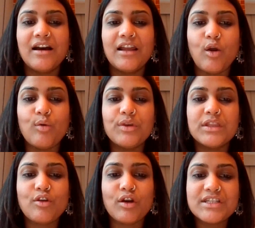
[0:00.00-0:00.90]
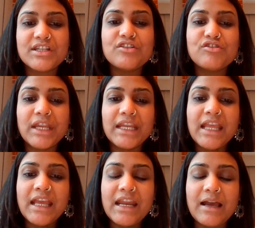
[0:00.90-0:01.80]
along with constant
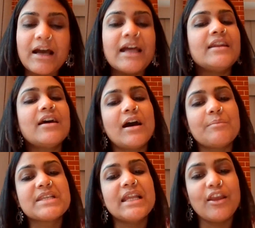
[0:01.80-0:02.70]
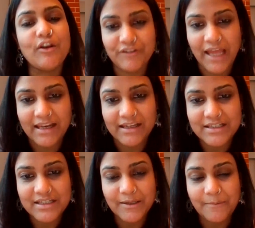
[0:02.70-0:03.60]
training and upskilling of
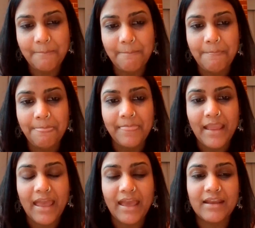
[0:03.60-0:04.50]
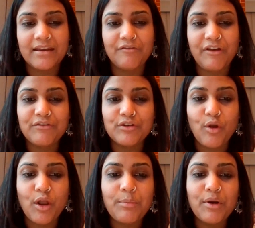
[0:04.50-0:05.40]
talent. And if I have to
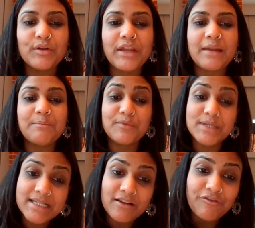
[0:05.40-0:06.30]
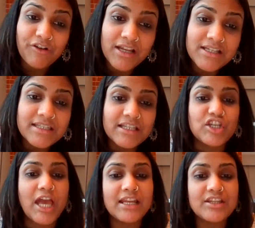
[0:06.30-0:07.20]
talk about at personal front, the
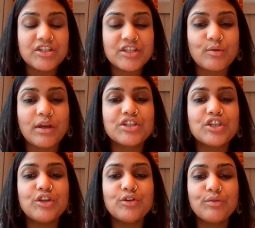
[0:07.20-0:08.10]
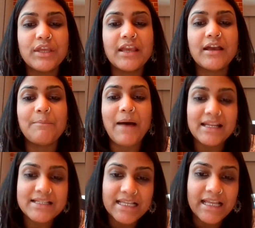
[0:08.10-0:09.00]
challenge is to continue doing a
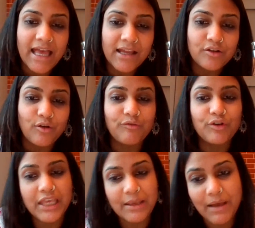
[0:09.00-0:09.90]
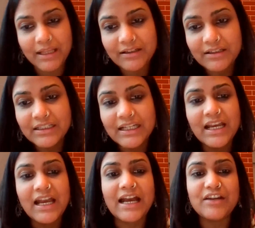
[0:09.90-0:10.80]
balancing act of working mother.
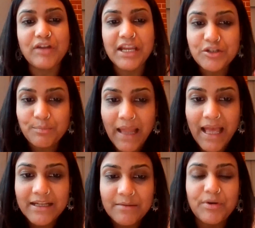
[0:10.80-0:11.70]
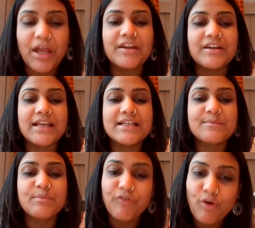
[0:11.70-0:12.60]
I try to plan and
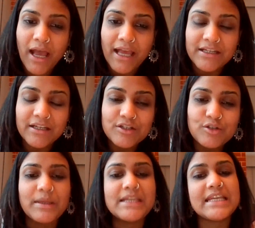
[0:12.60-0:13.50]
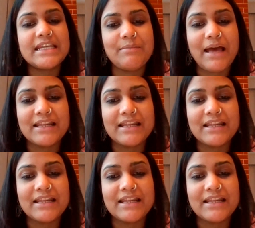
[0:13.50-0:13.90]
prioritize beforehand to maintain a